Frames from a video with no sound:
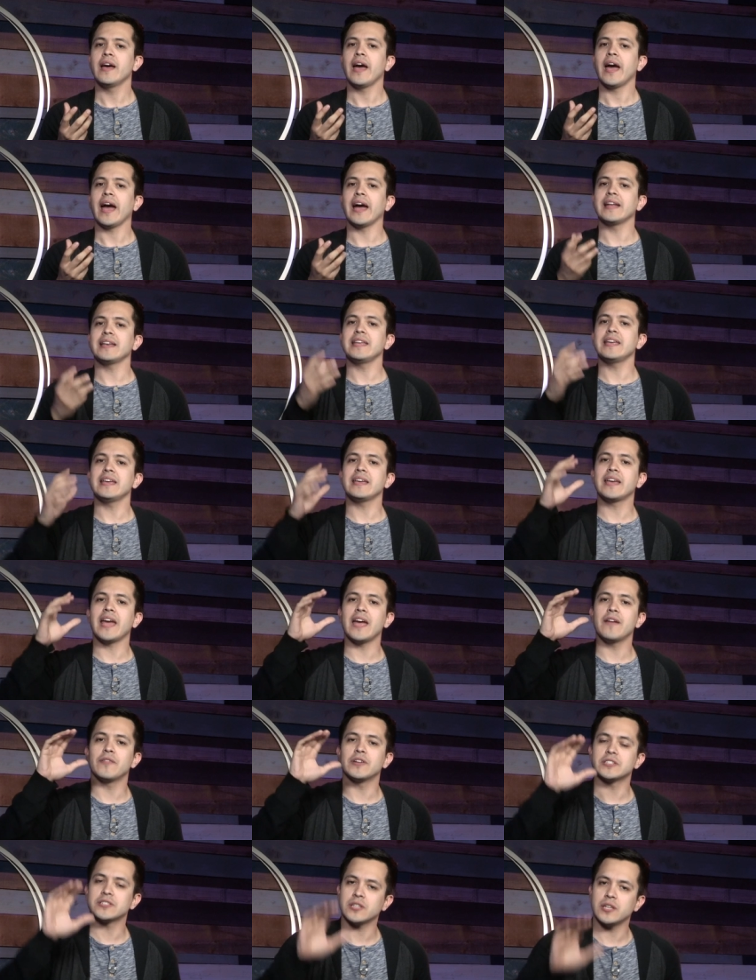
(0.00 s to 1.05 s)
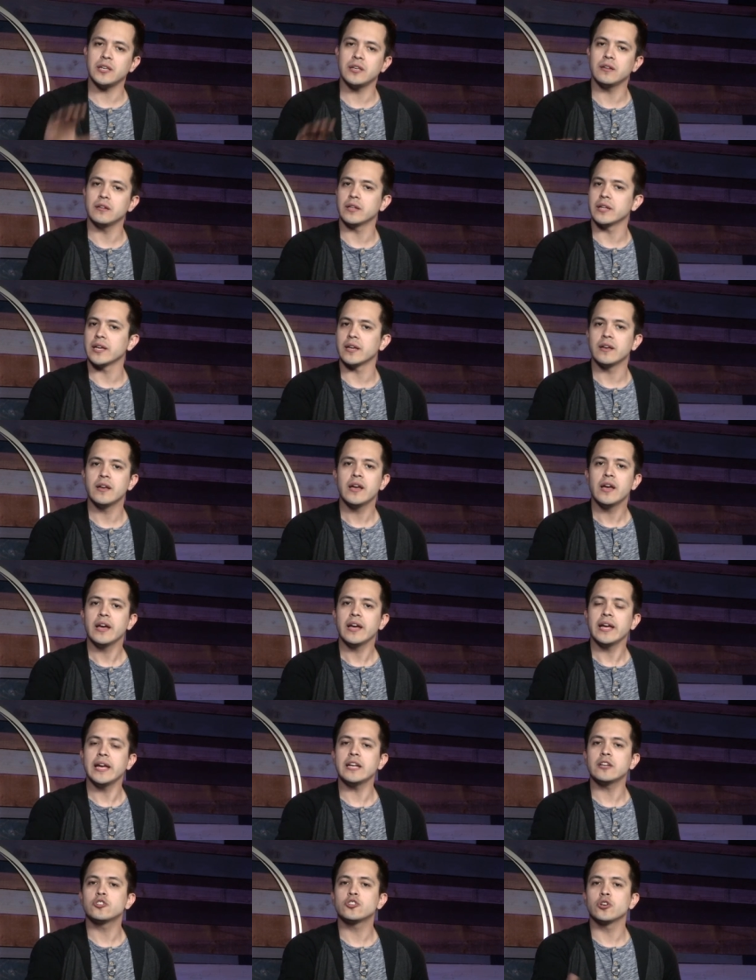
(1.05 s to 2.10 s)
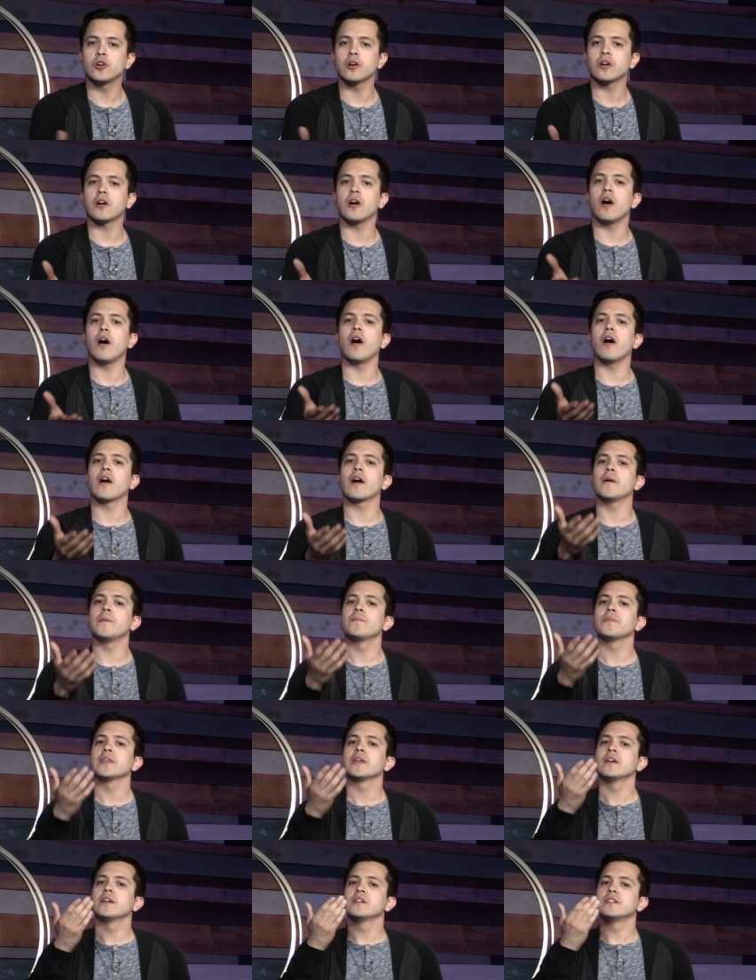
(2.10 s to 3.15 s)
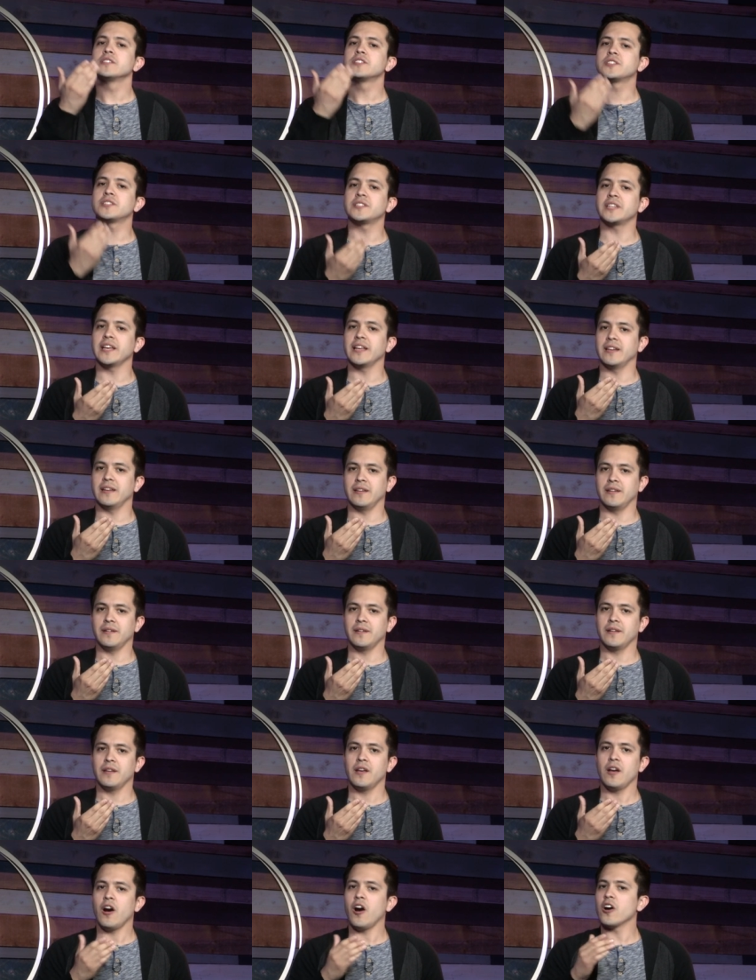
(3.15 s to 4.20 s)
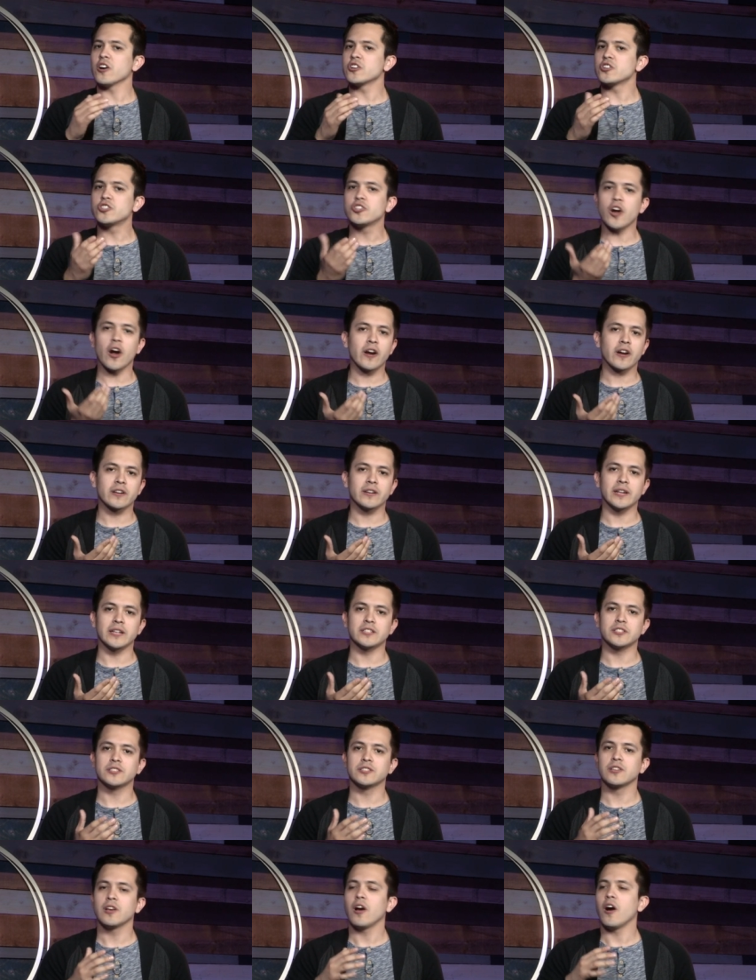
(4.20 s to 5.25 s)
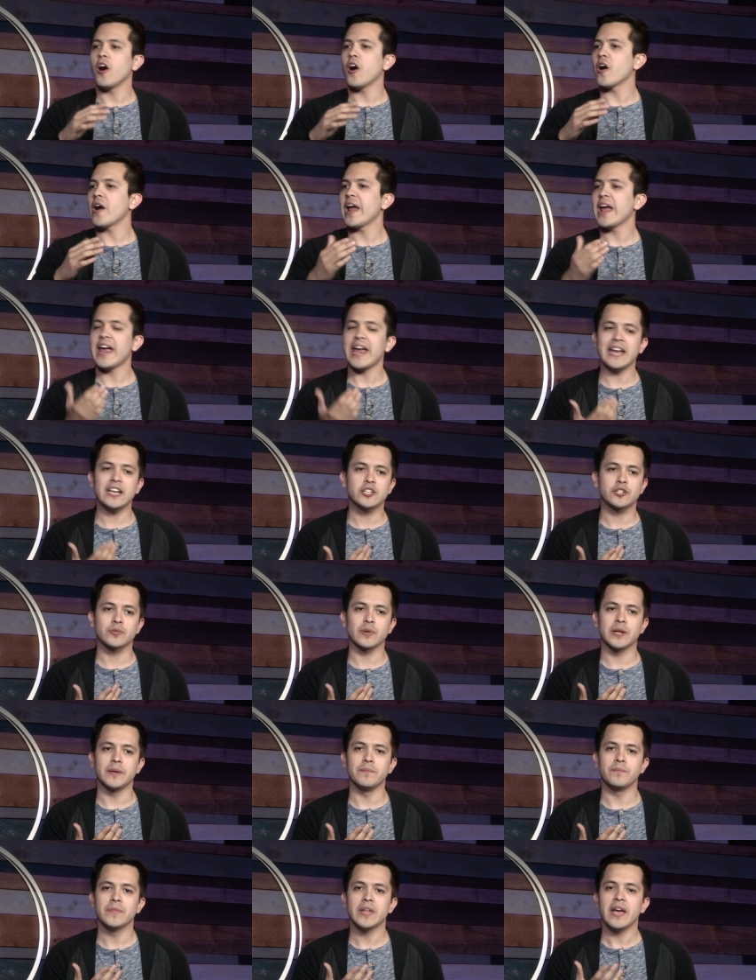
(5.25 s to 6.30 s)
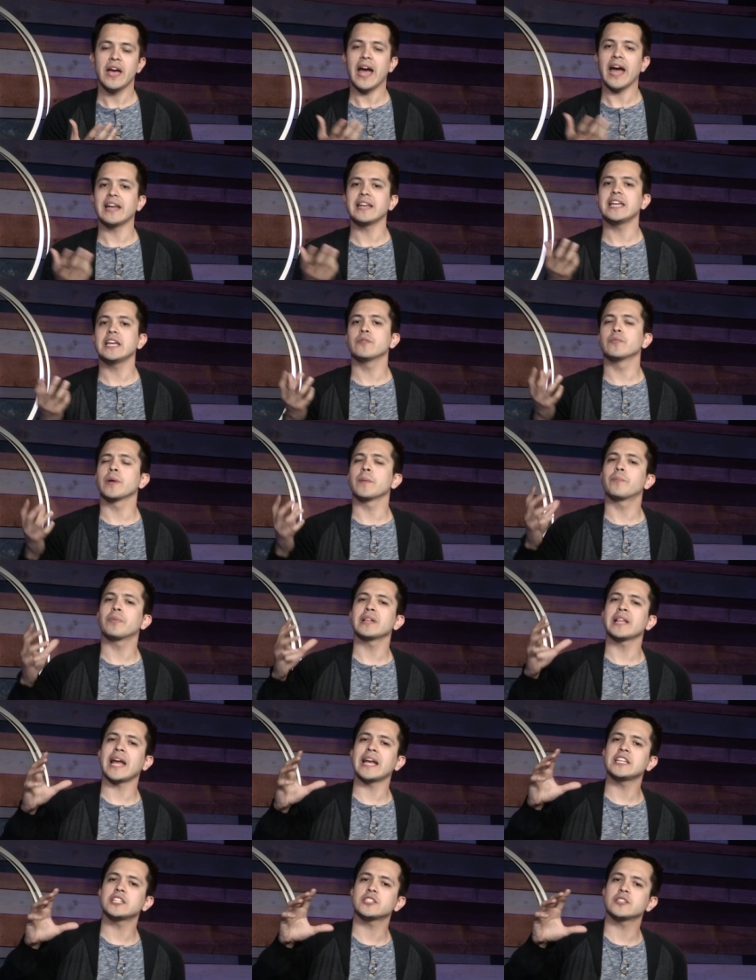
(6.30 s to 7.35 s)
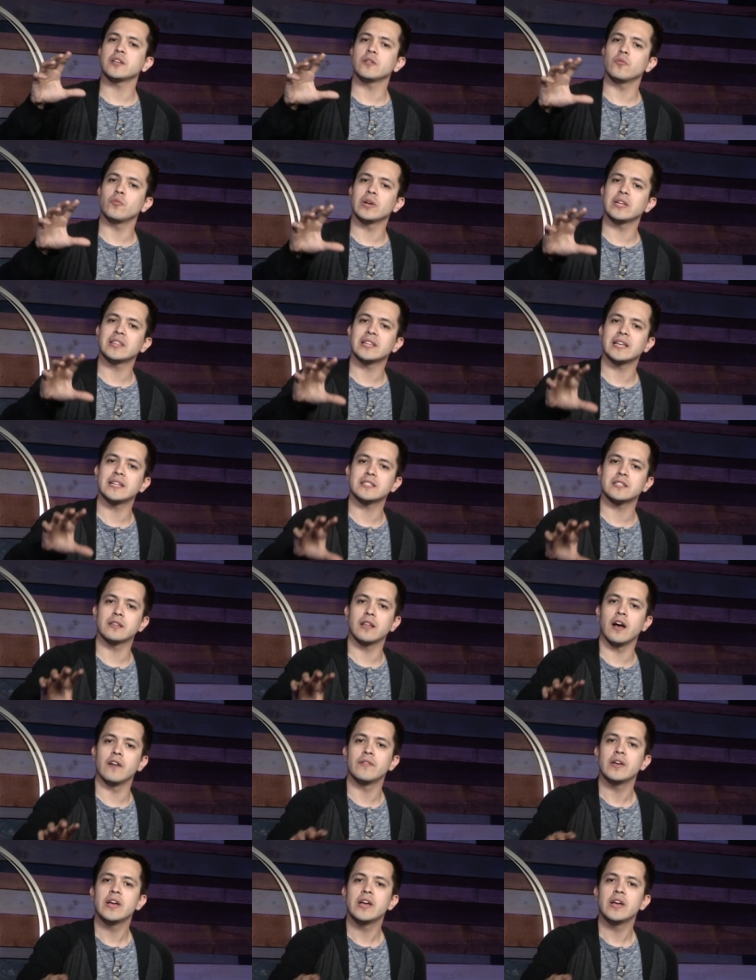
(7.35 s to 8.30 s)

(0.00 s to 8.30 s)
and He gave us healing. He took our sin, our darkness, our hatred, and He replaced it with His love.